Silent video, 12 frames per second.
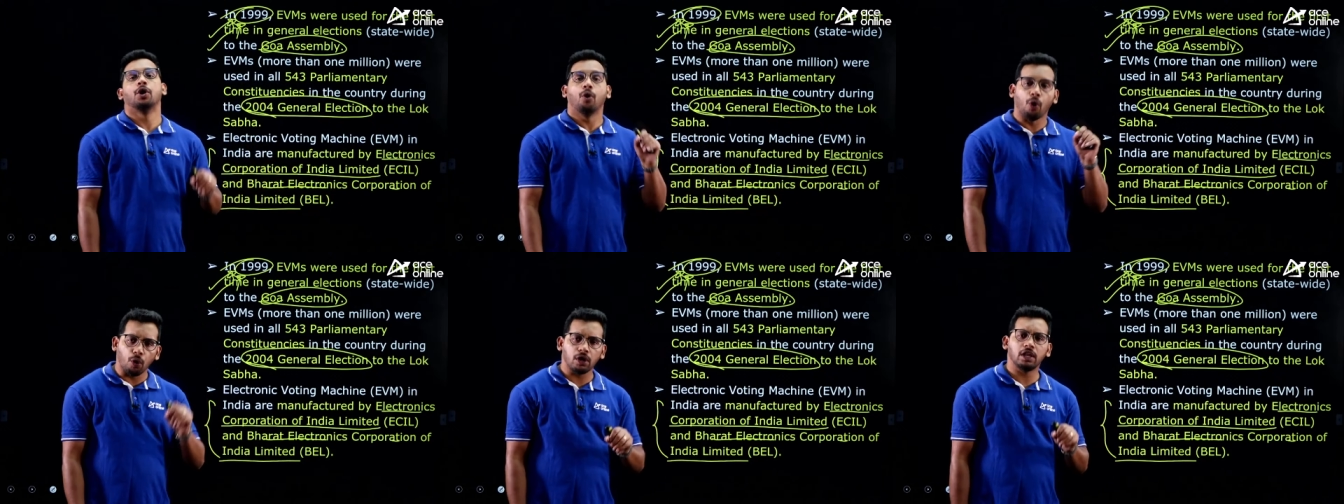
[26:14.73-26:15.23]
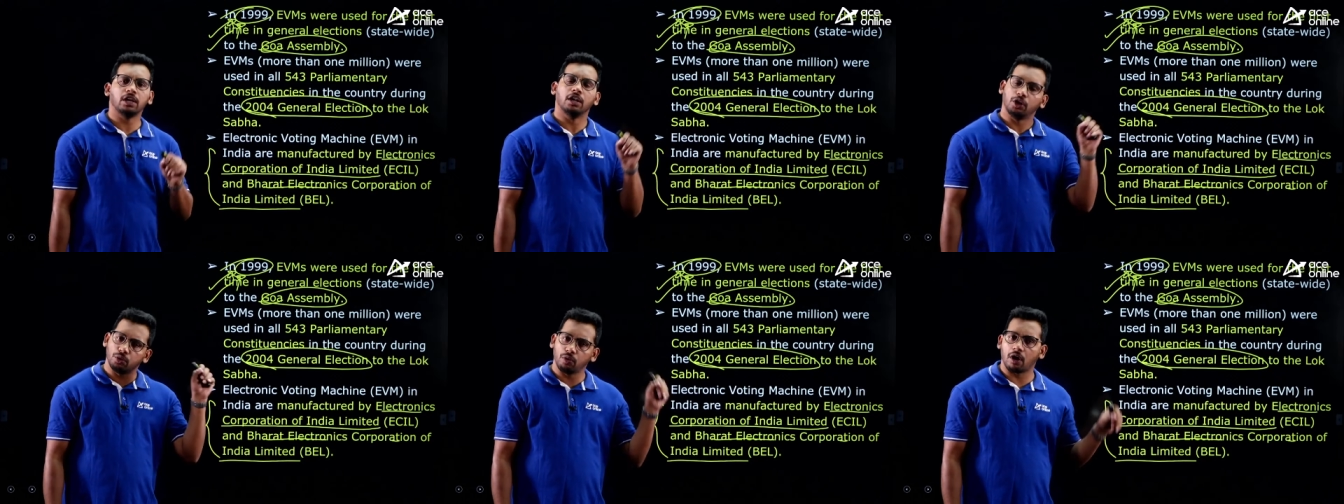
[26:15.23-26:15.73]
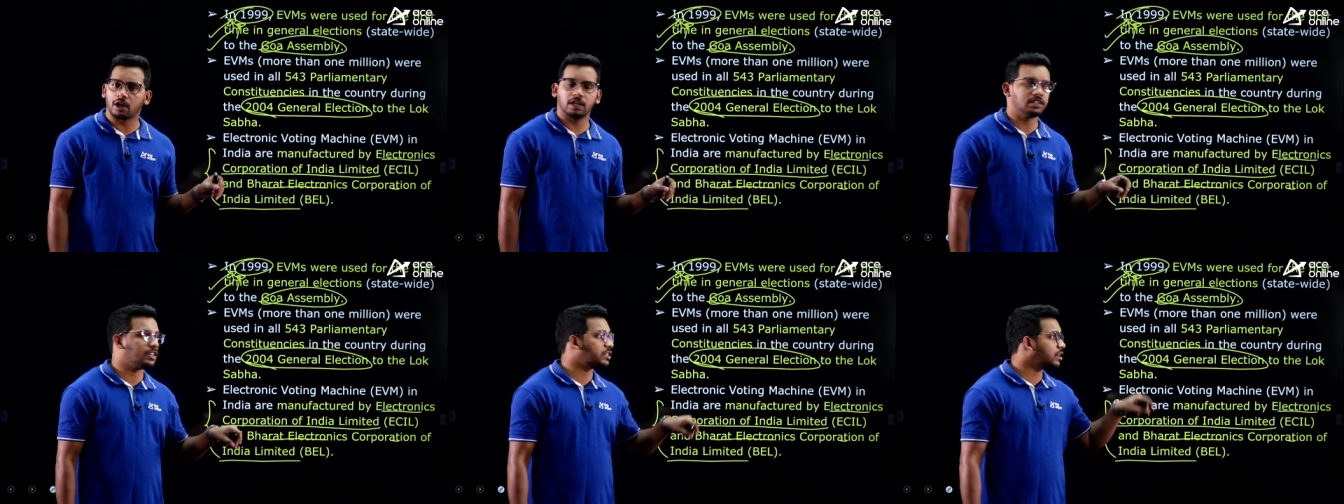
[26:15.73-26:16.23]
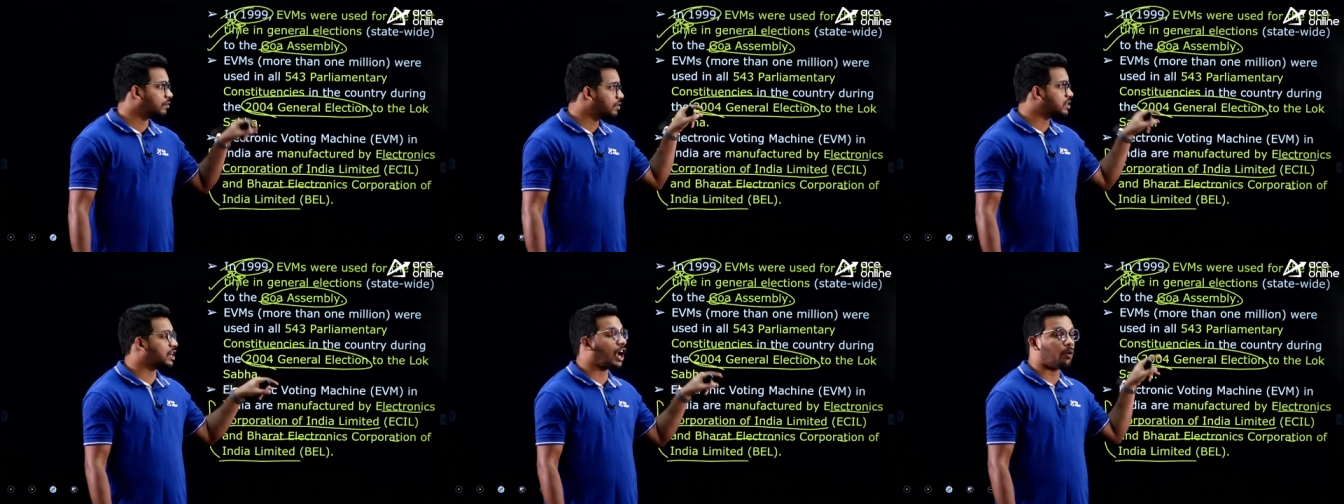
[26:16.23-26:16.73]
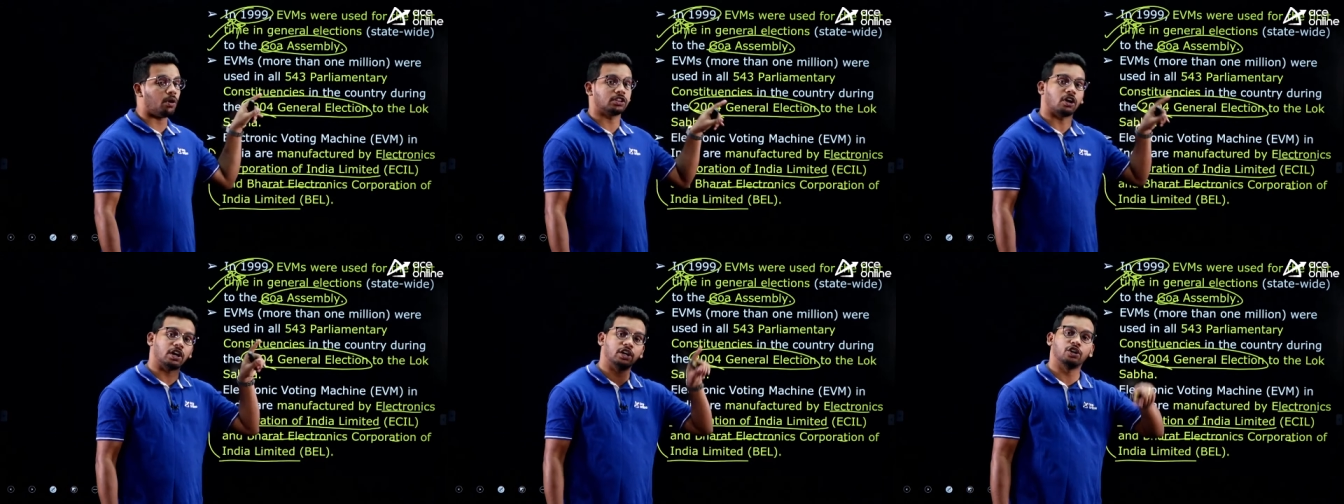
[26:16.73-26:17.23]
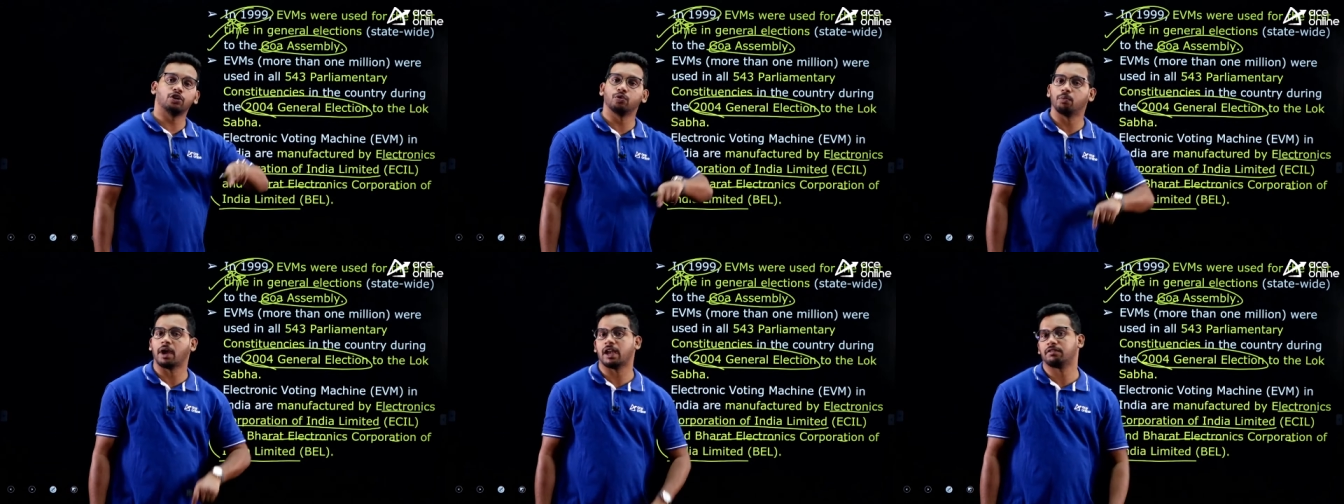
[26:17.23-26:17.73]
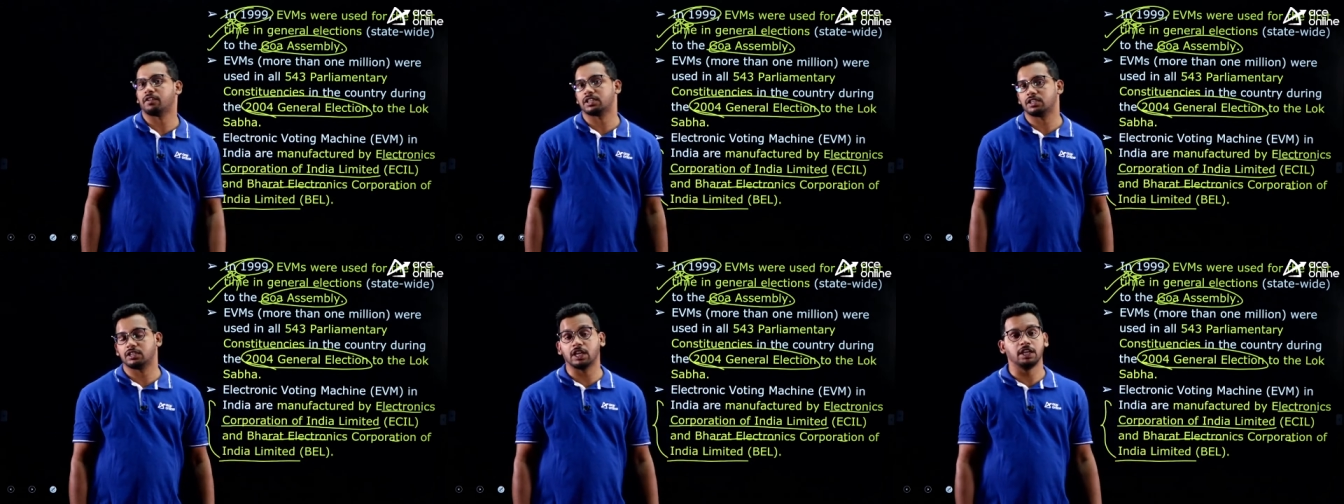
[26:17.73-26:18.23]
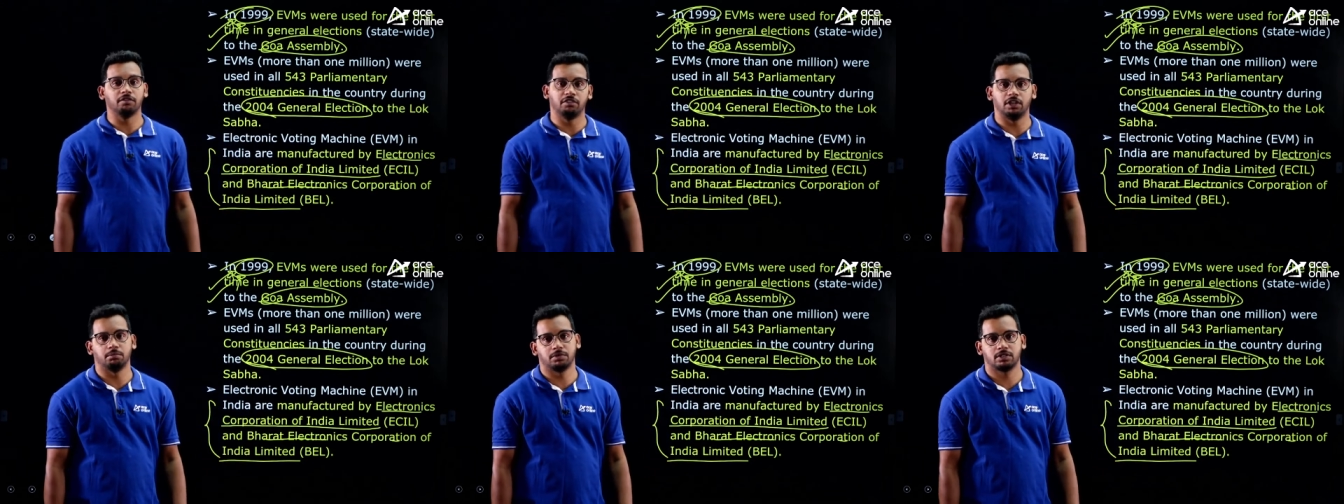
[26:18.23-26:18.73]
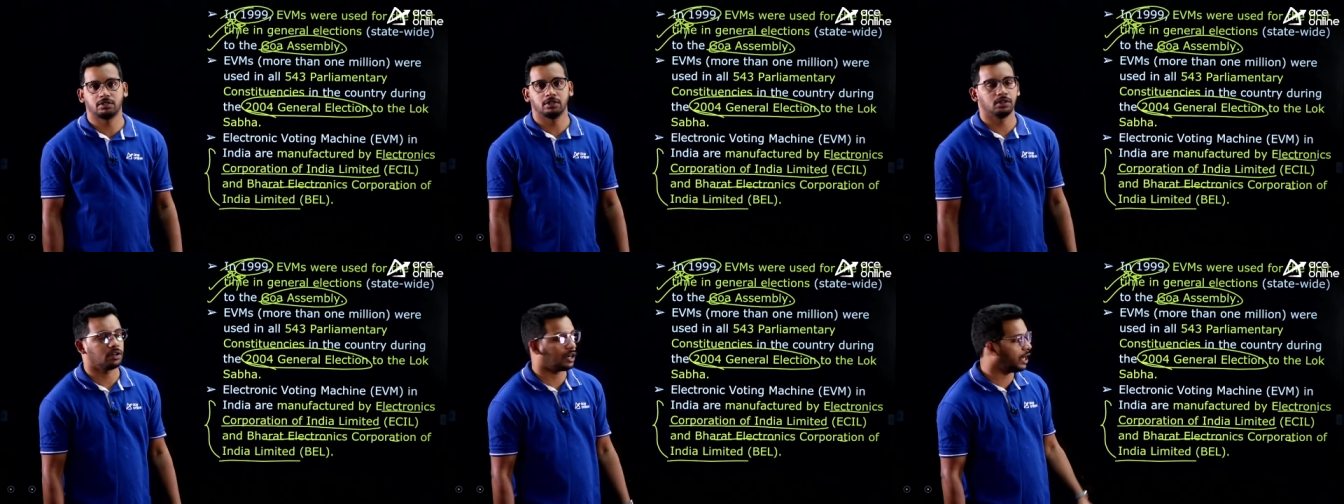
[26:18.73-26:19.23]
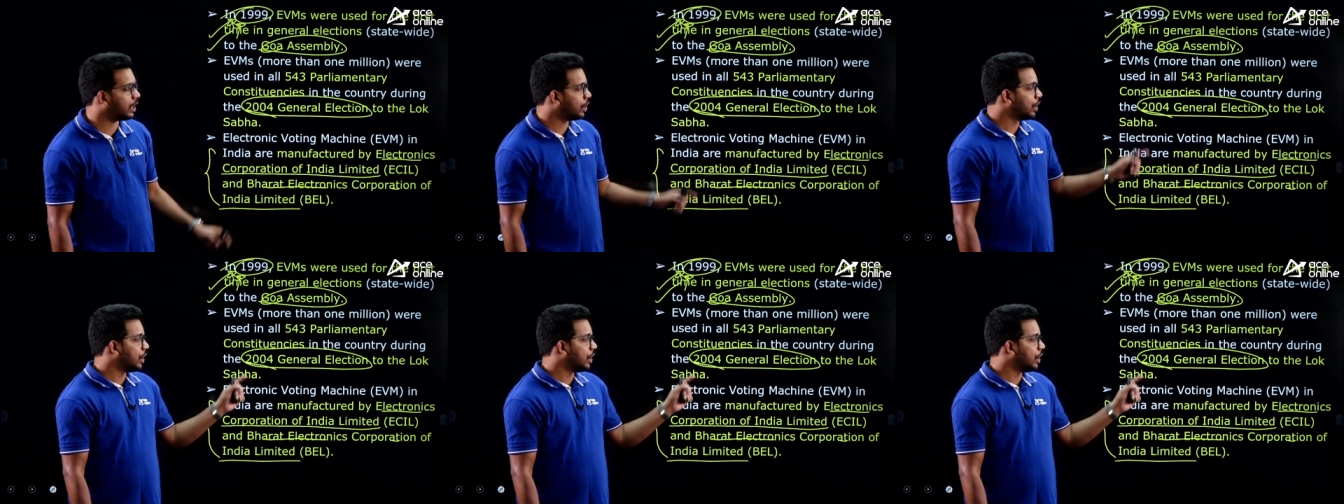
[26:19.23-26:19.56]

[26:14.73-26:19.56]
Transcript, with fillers: only two organizations which have authority to manufacture the EVMs, right.